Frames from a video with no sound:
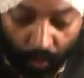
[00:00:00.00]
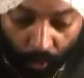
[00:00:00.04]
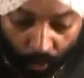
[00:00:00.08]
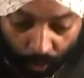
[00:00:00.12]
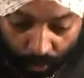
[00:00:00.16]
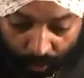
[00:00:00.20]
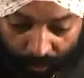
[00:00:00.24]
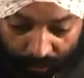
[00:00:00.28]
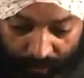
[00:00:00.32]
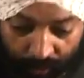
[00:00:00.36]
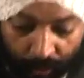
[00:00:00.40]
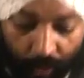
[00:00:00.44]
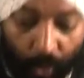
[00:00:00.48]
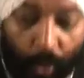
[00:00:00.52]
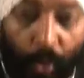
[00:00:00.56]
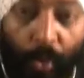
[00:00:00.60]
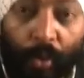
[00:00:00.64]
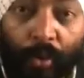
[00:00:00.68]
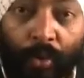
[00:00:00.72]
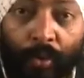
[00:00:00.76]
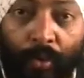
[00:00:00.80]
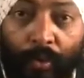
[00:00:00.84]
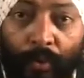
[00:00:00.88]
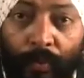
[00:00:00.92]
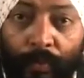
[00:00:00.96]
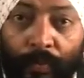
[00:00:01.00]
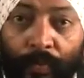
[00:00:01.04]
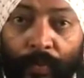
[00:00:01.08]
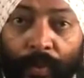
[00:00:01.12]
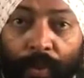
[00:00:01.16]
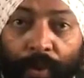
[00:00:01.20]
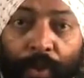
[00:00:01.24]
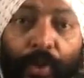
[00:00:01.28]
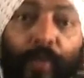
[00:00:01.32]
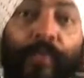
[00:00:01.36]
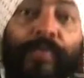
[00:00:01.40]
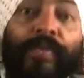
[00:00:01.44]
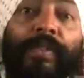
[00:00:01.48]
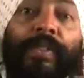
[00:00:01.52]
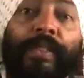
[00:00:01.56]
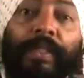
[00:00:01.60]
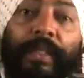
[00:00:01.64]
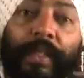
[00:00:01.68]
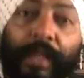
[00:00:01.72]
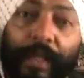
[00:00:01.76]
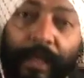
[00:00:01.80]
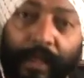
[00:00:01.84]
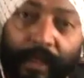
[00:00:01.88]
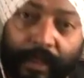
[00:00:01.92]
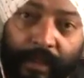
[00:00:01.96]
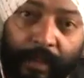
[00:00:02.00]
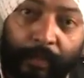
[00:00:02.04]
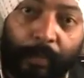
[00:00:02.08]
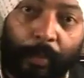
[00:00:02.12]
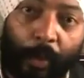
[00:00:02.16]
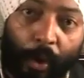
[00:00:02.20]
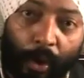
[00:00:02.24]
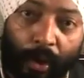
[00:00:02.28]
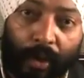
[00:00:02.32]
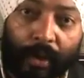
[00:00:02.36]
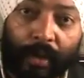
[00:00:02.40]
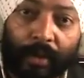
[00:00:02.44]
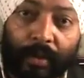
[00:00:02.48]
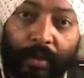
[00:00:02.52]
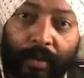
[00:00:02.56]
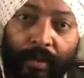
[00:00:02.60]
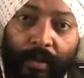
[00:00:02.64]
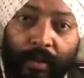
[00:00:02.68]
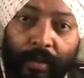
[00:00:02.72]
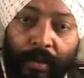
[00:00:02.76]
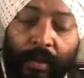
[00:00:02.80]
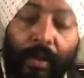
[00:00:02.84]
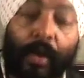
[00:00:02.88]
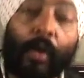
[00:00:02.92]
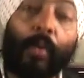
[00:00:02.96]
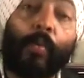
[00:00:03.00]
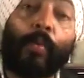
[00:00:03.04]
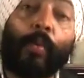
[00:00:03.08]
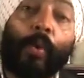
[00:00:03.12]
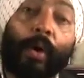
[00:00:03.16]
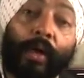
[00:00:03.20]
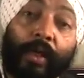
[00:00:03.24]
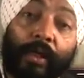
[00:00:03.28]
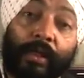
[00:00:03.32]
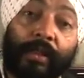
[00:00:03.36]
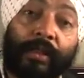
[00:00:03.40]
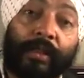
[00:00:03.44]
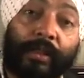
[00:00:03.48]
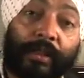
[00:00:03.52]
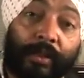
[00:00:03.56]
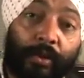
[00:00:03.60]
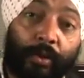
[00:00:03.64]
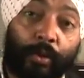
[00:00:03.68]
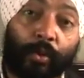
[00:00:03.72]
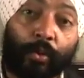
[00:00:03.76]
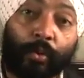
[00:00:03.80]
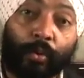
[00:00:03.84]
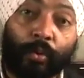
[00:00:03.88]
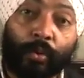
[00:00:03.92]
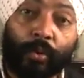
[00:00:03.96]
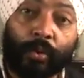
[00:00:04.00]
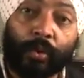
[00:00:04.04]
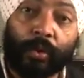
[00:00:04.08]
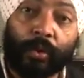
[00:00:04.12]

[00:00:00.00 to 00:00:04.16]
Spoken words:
on the dough, you have sealed the pot. Now what does this do?